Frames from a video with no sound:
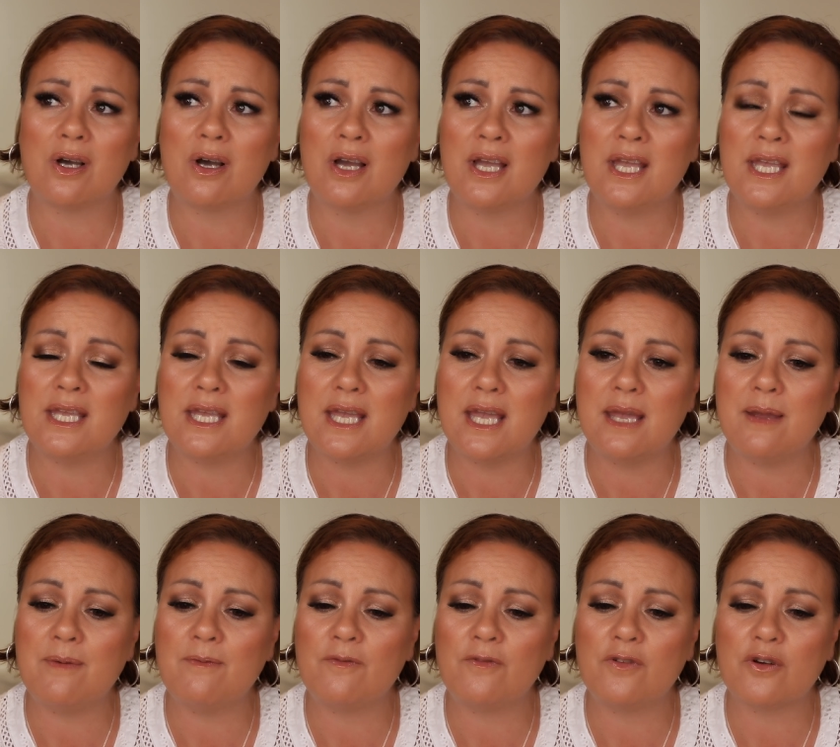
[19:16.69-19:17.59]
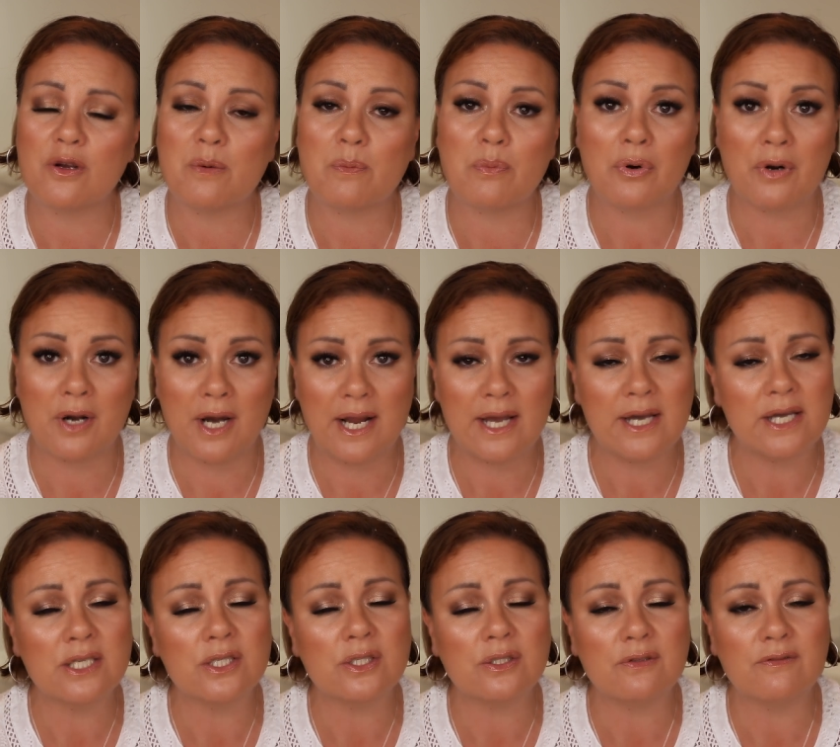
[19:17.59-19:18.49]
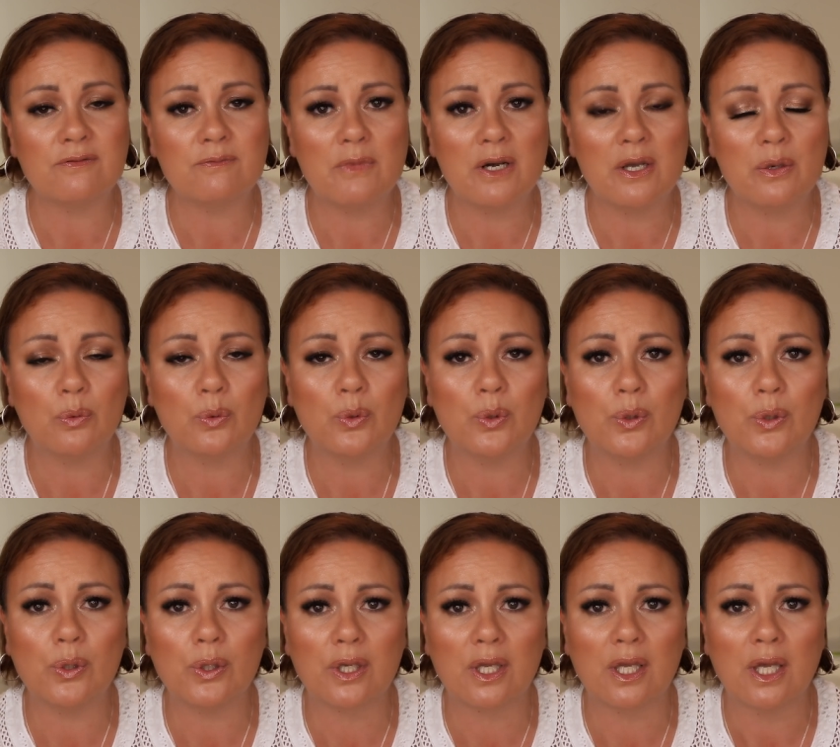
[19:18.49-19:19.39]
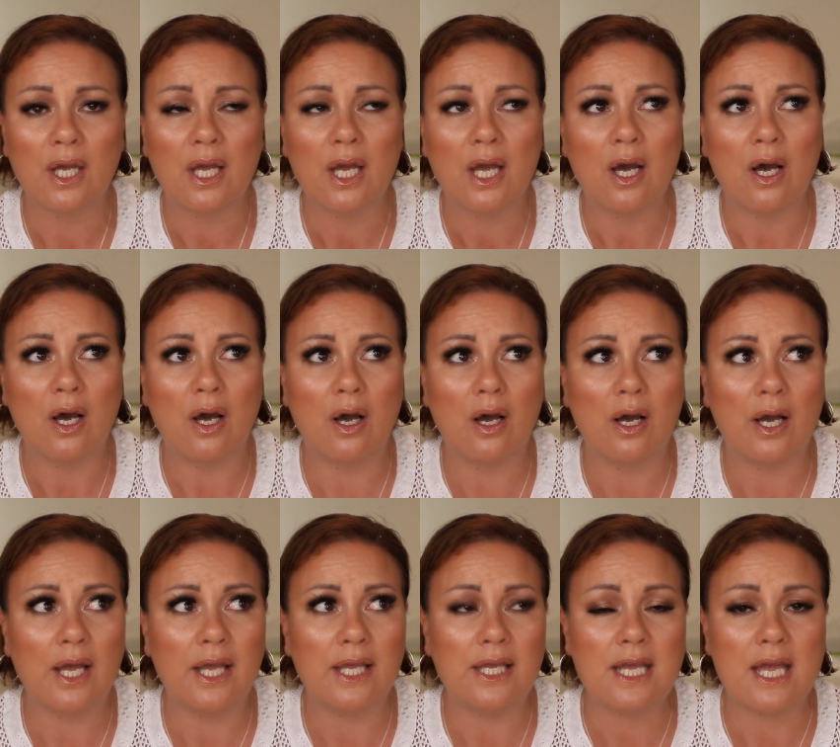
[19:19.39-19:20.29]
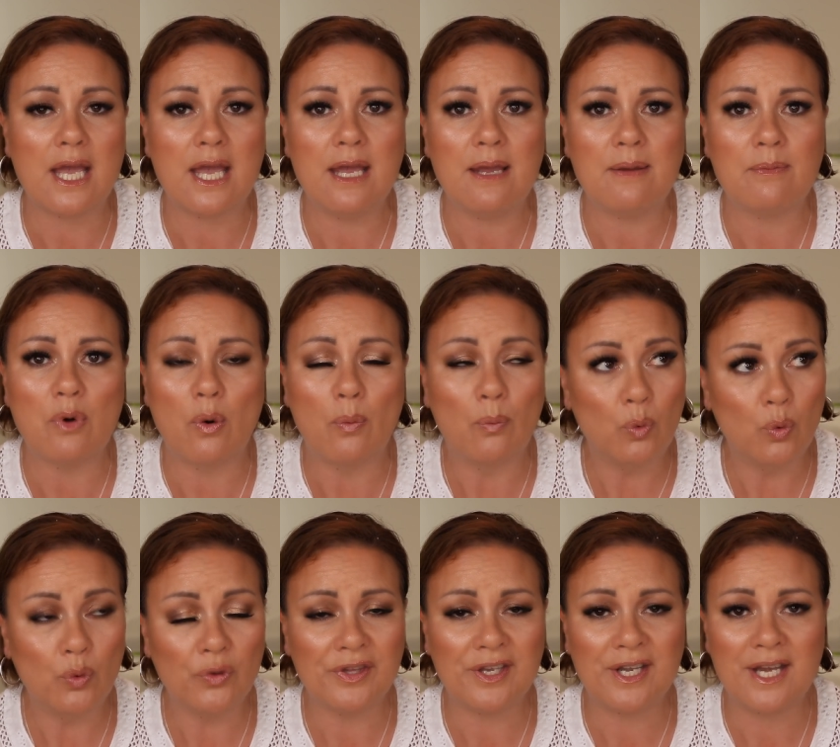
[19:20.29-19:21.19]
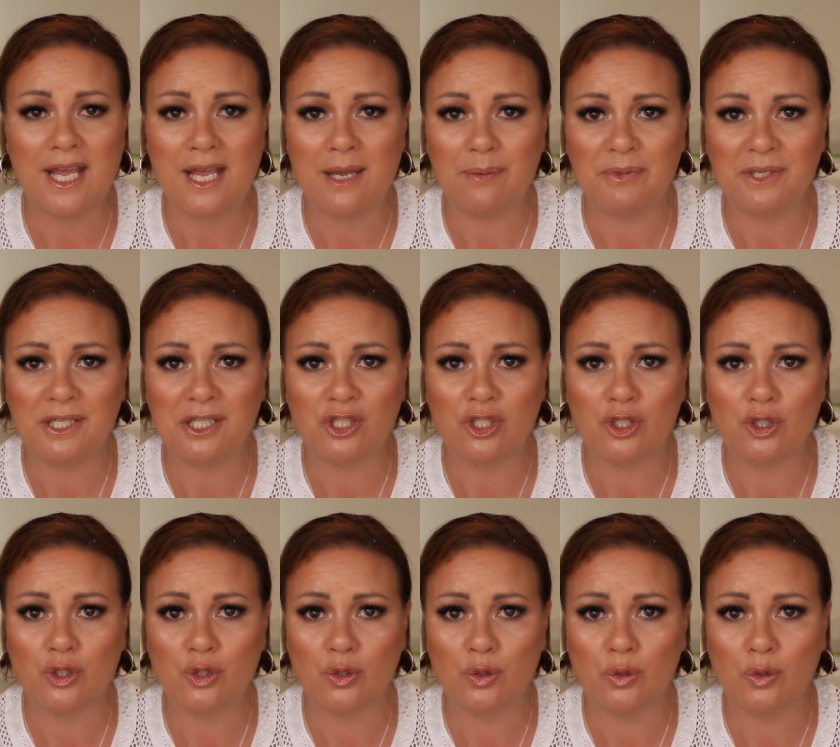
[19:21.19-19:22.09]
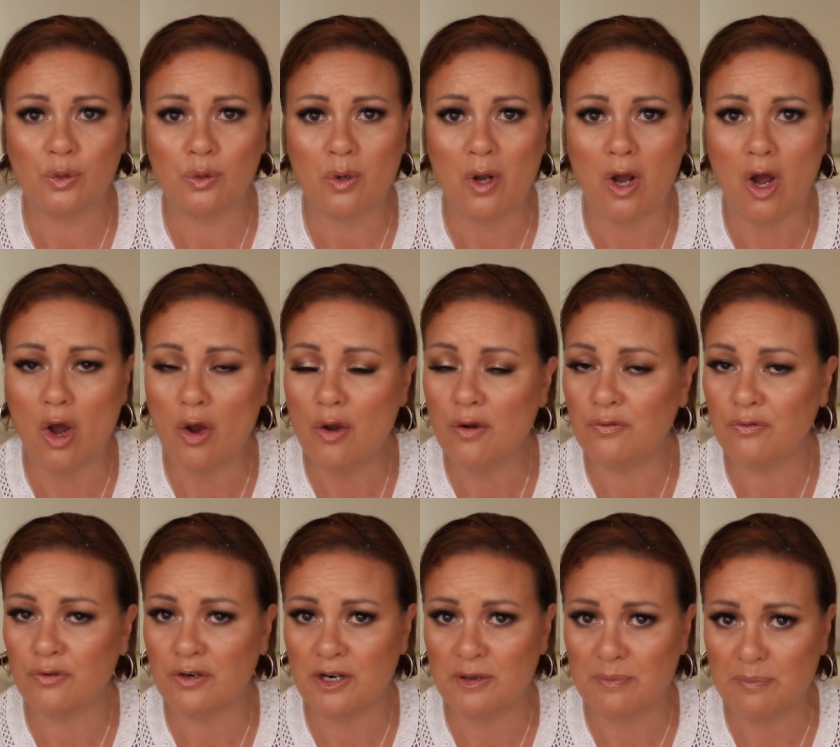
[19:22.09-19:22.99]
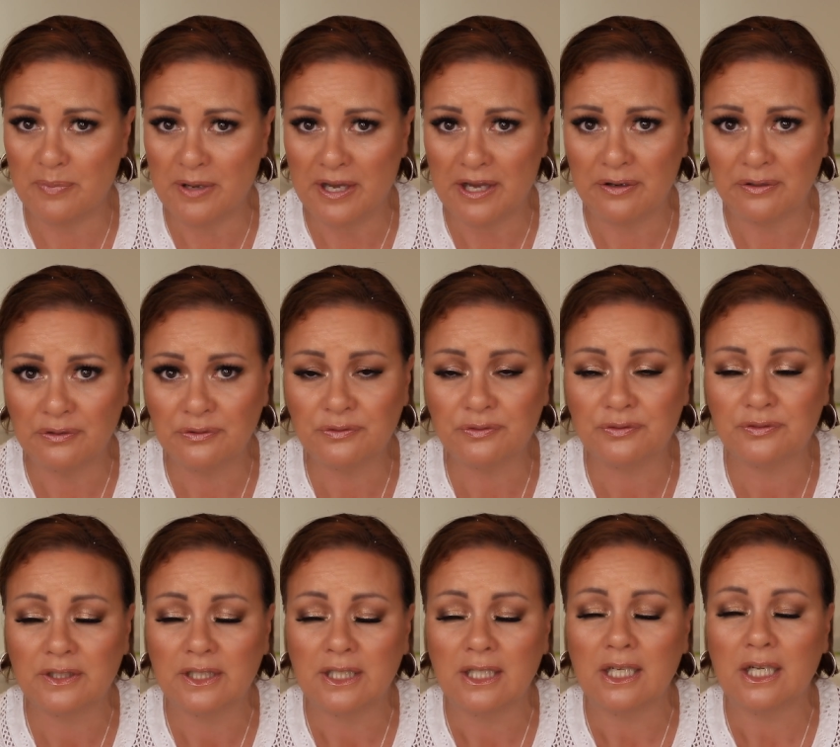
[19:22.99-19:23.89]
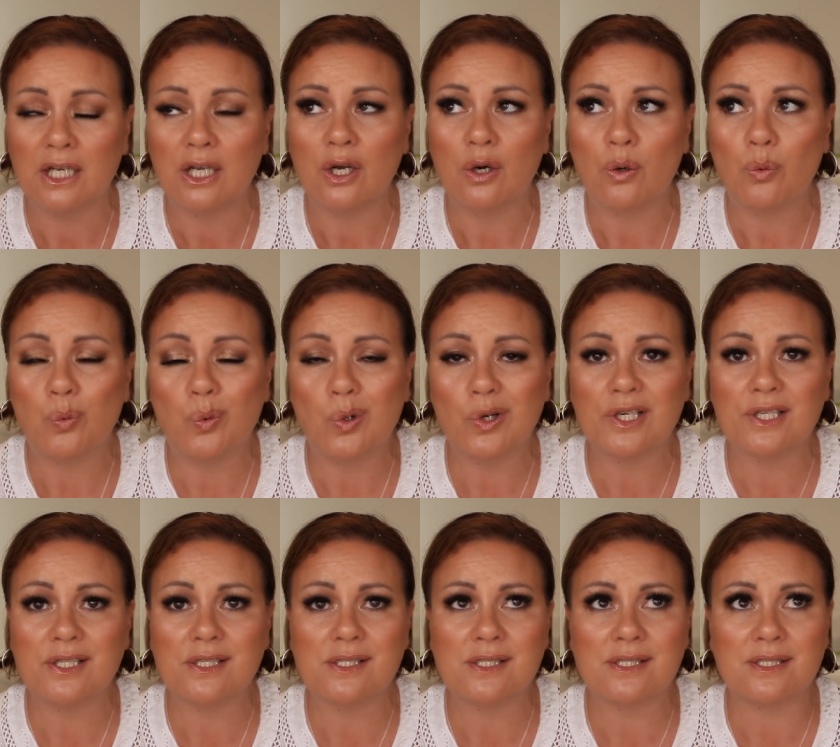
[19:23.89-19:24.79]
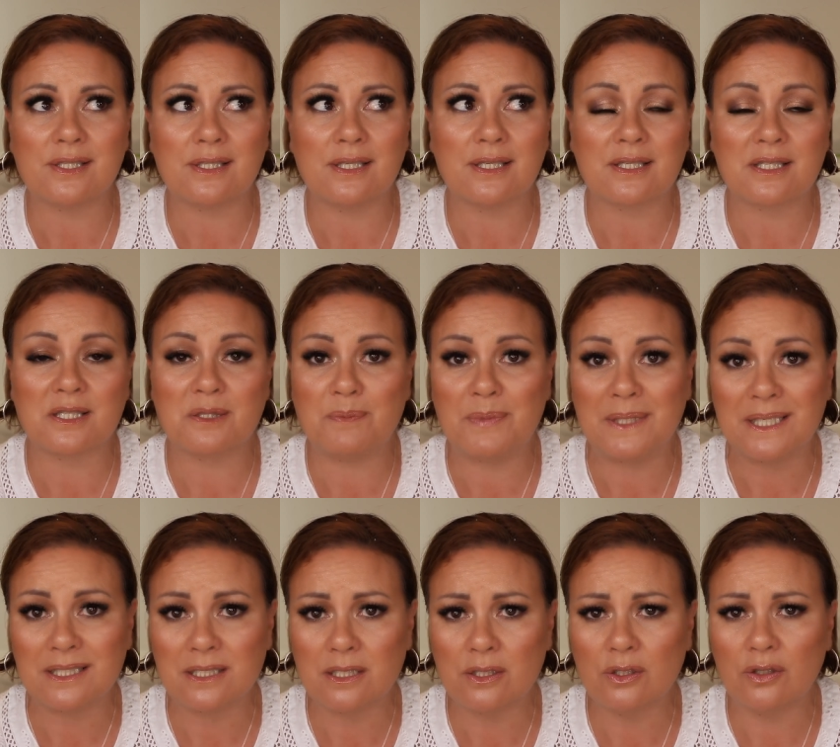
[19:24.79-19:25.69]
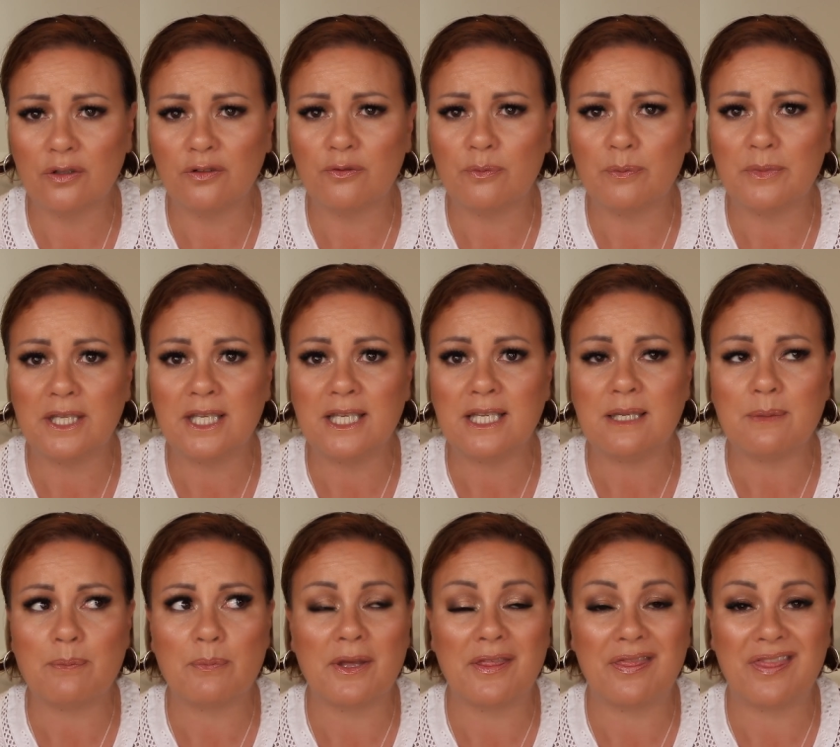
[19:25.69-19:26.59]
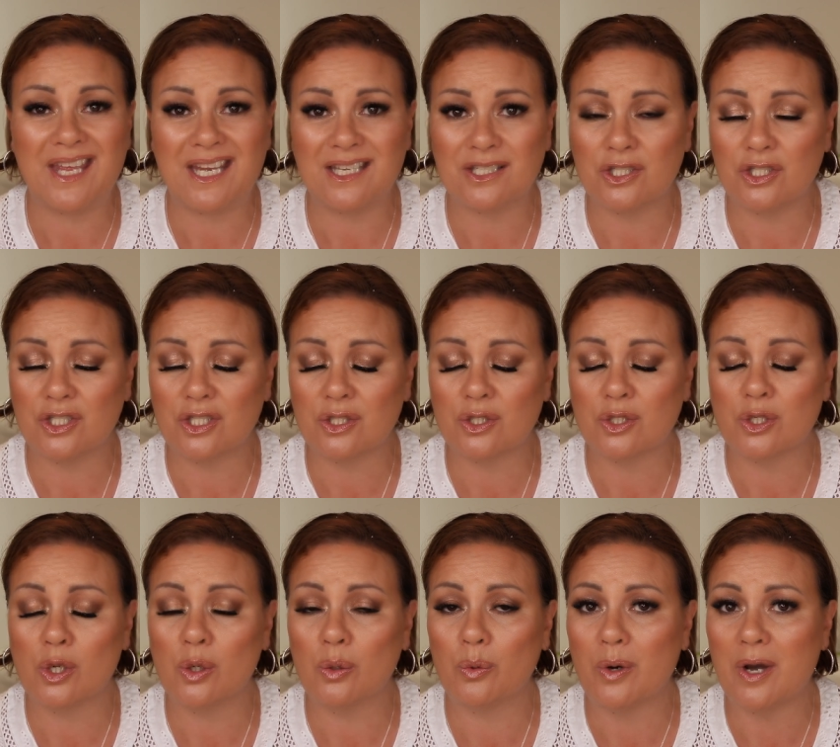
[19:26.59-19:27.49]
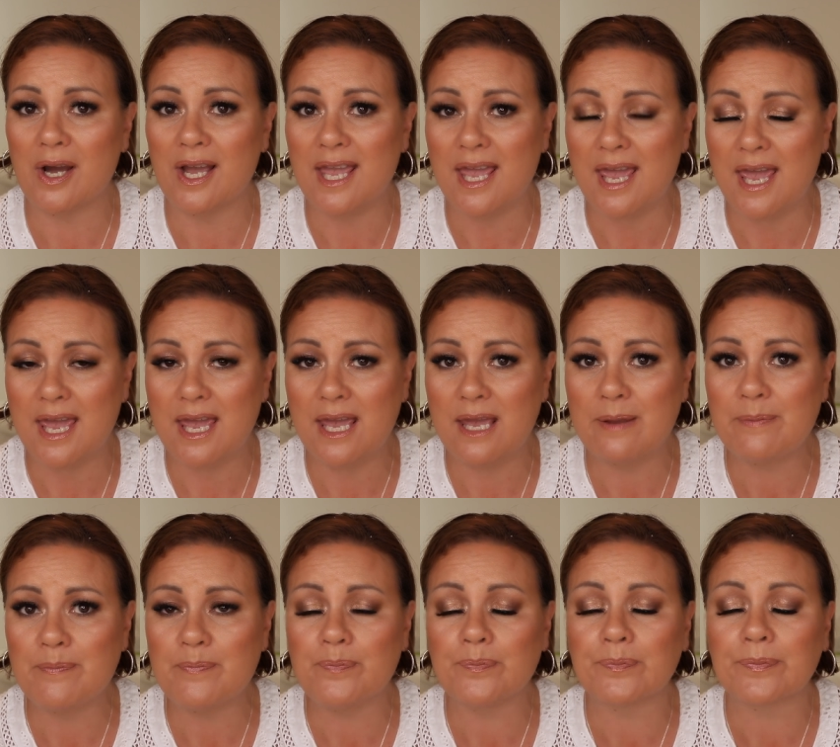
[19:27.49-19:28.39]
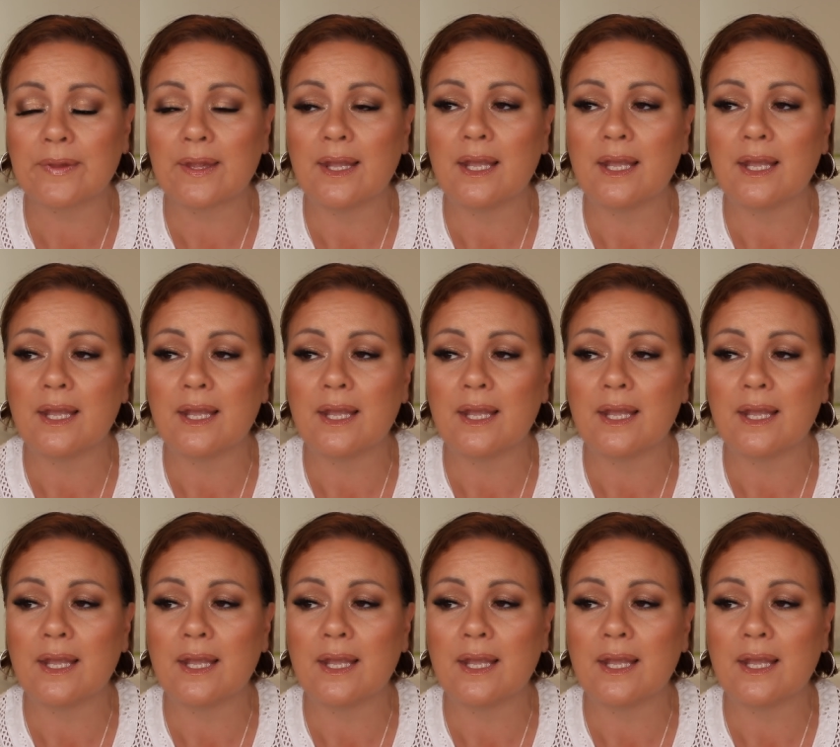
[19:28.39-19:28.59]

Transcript: I am very proud of my work. I am more than happy to do over and above what is expected of me, but that's just who I am.